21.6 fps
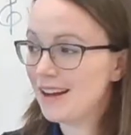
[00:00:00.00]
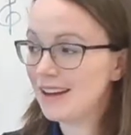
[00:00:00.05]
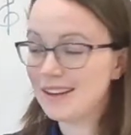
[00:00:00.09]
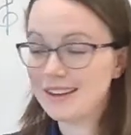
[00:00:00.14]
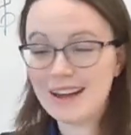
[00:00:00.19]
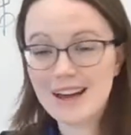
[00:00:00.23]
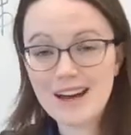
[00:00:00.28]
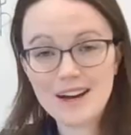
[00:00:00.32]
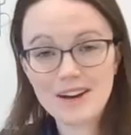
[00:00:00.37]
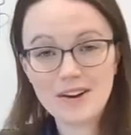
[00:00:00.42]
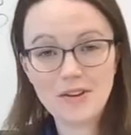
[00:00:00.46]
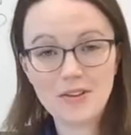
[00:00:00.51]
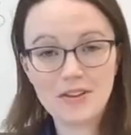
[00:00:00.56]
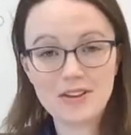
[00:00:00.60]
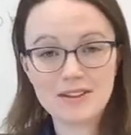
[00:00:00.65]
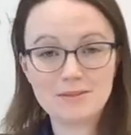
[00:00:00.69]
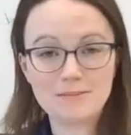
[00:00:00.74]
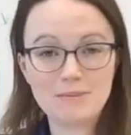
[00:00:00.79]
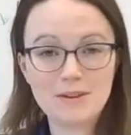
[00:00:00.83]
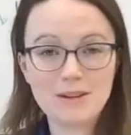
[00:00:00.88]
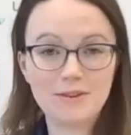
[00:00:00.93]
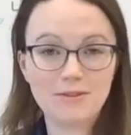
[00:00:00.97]
Now
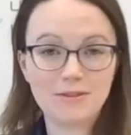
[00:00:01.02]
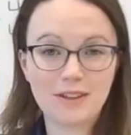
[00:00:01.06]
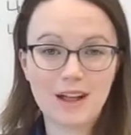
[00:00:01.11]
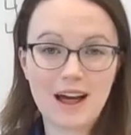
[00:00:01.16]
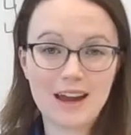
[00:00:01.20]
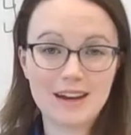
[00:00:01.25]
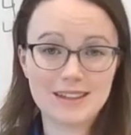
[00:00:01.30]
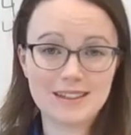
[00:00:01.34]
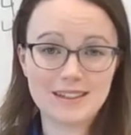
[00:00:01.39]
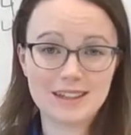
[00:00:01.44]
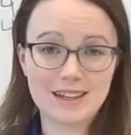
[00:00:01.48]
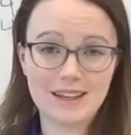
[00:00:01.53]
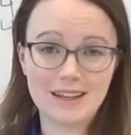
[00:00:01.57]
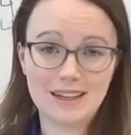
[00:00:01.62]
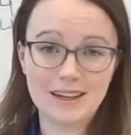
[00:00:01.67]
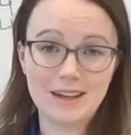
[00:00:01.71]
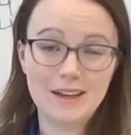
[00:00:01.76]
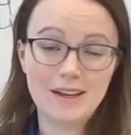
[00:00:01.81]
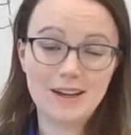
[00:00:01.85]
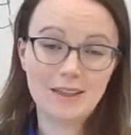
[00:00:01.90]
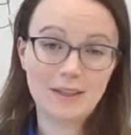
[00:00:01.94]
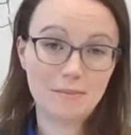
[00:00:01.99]
this B flat is saying
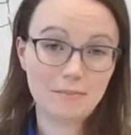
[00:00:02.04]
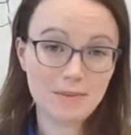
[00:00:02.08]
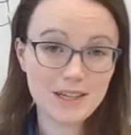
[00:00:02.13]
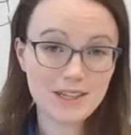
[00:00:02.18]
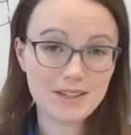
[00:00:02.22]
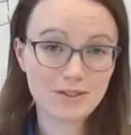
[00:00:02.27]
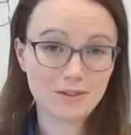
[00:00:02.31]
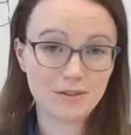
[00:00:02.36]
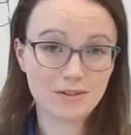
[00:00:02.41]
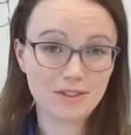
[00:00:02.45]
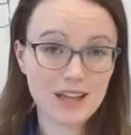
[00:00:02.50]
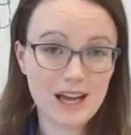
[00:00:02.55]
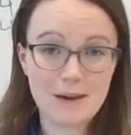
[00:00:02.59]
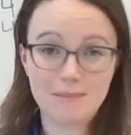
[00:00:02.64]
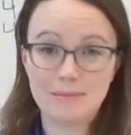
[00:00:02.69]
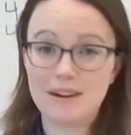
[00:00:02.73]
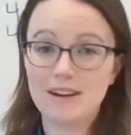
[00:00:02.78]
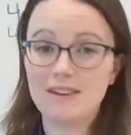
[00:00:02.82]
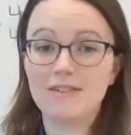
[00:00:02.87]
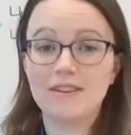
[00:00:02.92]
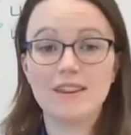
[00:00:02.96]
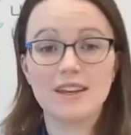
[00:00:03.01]
the B's are flat,
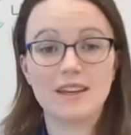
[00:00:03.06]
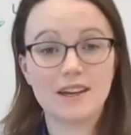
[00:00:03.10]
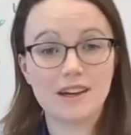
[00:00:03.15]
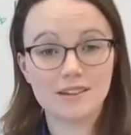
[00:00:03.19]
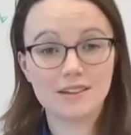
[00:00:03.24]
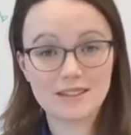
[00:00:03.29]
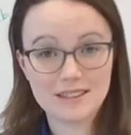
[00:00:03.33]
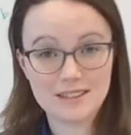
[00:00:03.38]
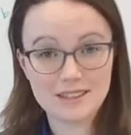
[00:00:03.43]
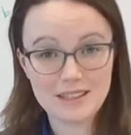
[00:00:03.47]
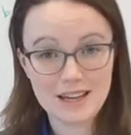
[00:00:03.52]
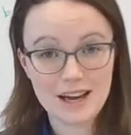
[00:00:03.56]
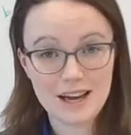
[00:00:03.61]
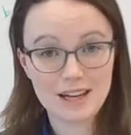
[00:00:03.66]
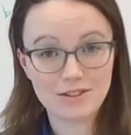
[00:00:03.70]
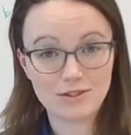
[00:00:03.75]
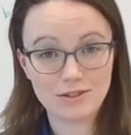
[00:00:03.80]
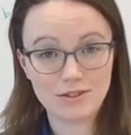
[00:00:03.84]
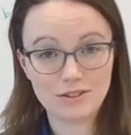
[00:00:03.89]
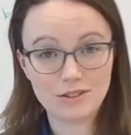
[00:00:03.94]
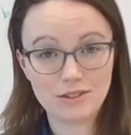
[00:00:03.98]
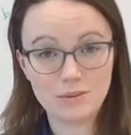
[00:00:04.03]
but everything else is
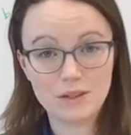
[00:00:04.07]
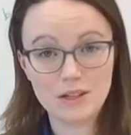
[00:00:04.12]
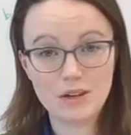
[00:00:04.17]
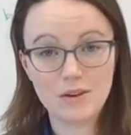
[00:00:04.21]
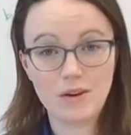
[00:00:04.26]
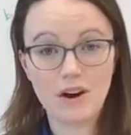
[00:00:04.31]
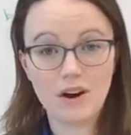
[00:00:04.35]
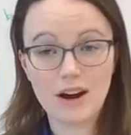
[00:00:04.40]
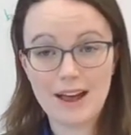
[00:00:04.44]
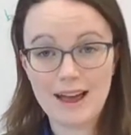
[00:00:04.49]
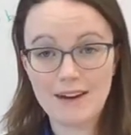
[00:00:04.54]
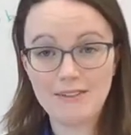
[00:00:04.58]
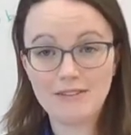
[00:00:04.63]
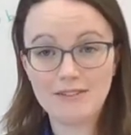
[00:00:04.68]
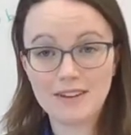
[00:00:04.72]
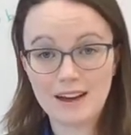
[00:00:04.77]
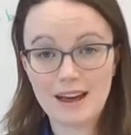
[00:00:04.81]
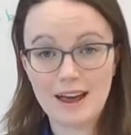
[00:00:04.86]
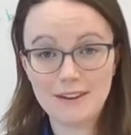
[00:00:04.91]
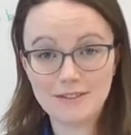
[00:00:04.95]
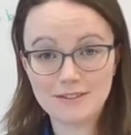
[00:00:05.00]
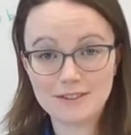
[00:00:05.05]
natural. So we know our
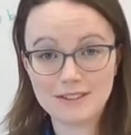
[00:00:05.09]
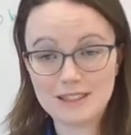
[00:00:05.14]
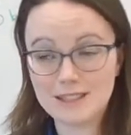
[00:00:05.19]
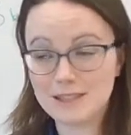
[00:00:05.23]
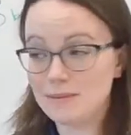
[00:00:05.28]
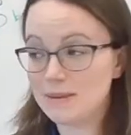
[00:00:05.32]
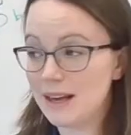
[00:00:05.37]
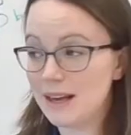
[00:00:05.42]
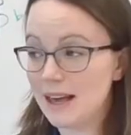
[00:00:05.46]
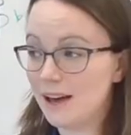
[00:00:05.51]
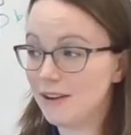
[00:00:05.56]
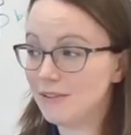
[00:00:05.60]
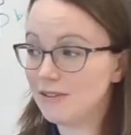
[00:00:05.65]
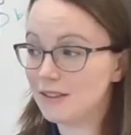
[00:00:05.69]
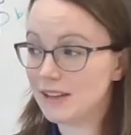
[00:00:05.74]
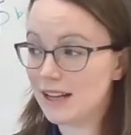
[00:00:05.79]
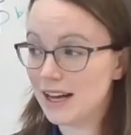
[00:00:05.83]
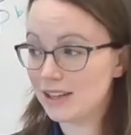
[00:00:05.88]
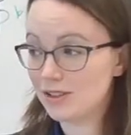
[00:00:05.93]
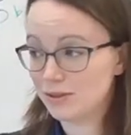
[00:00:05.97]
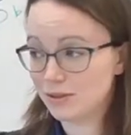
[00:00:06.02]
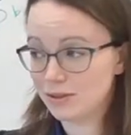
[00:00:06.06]
F's need to be F
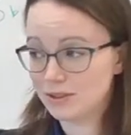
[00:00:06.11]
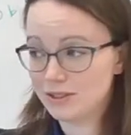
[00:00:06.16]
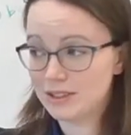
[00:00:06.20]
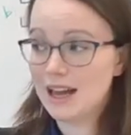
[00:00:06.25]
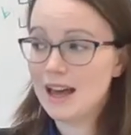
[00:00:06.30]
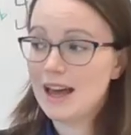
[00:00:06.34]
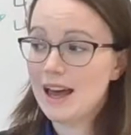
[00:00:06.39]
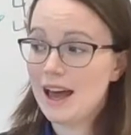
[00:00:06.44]
naturals.